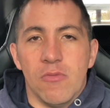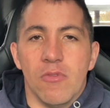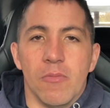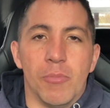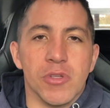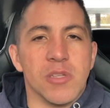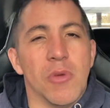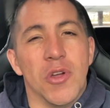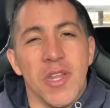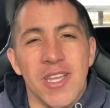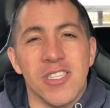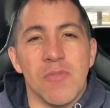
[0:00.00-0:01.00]
put some
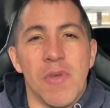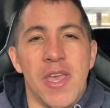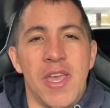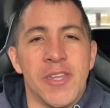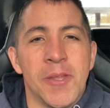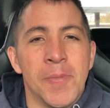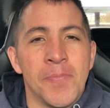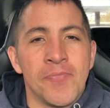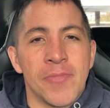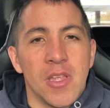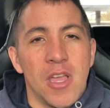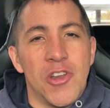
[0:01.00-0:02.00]
ideas in my head.
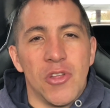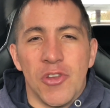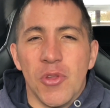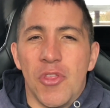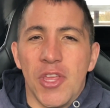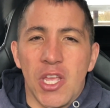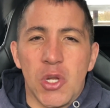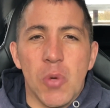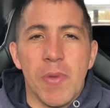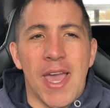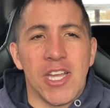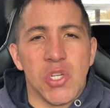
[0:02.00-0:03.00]
I do think it could
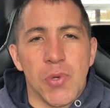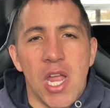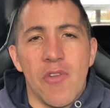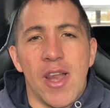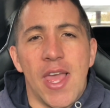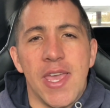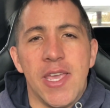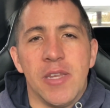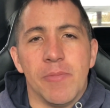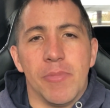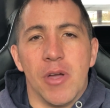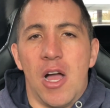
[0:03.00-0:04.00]
be actuator related,
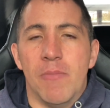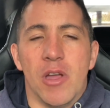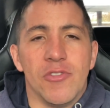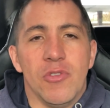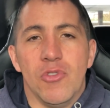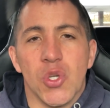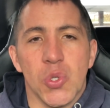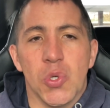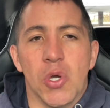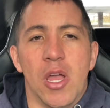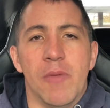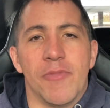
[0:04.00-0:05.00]
but I'm not too
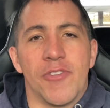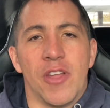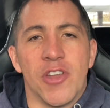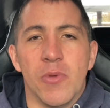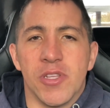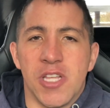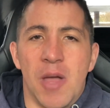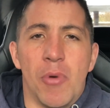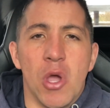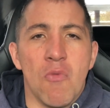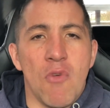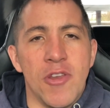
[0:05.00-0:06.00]
sure. So I don't want to start
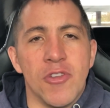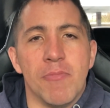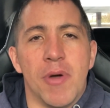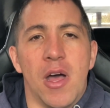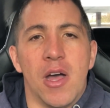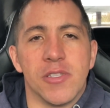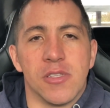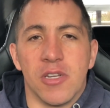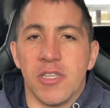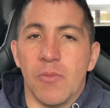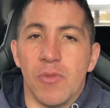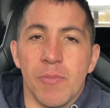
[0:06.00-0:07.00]
buying random parts like I
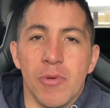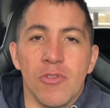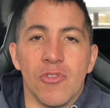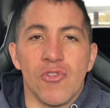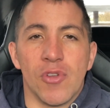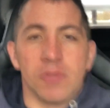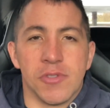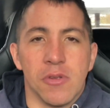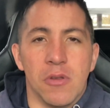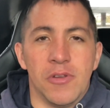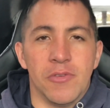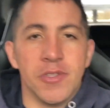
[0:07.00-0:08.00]
did with the boost control
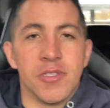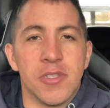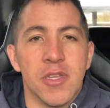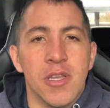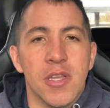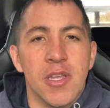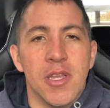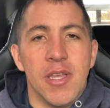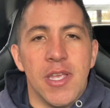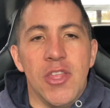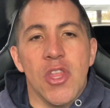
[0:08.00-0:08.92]
solenoids in the